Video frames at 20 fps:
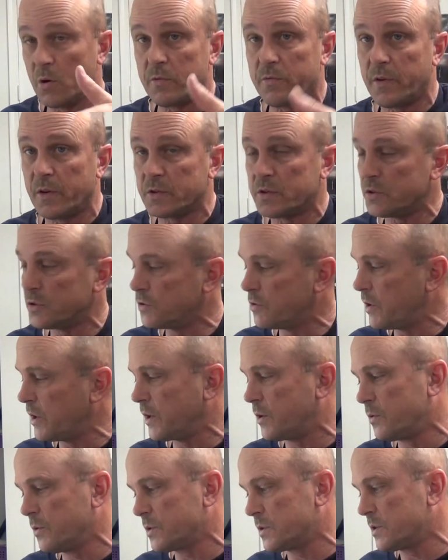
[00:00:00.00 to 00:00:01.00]
function is great.
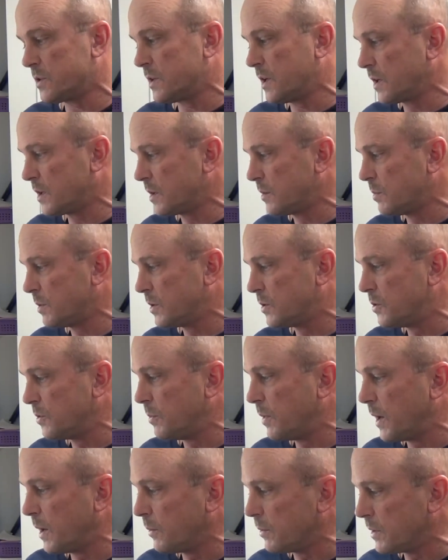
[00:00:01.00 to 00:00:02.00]
Of course, it's not going to be too
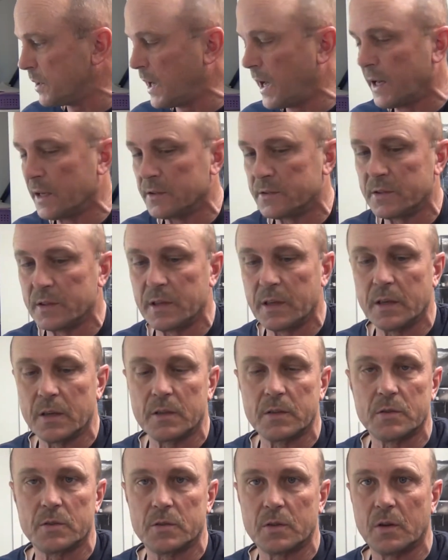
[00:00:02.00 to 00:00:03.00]
bad with the Atlas anyhow,
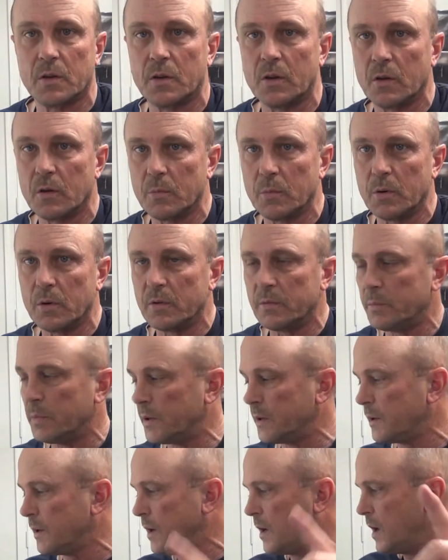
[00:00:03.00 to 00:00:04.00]
because it's a good lug motor.
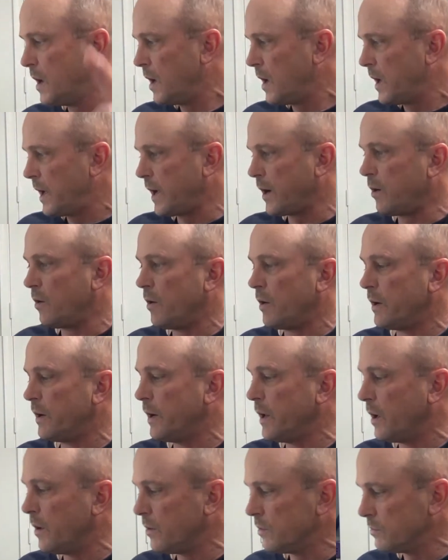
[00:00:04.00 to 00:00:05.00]
But hang on, and
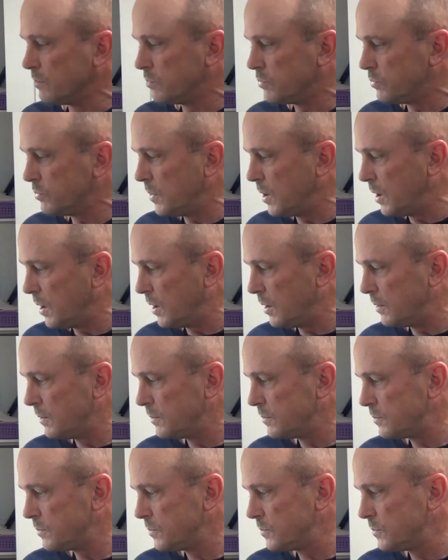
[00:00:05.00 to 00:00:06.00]
I'll
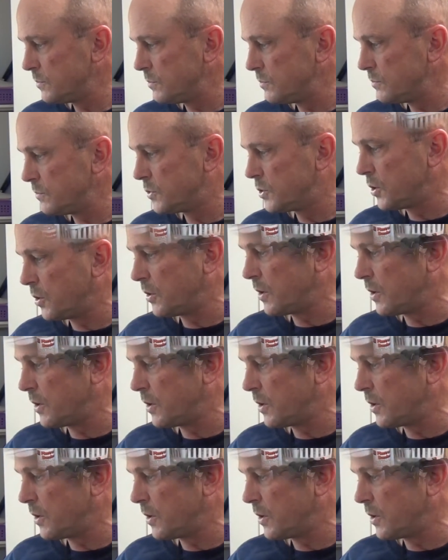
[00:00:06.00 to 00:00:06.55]
show you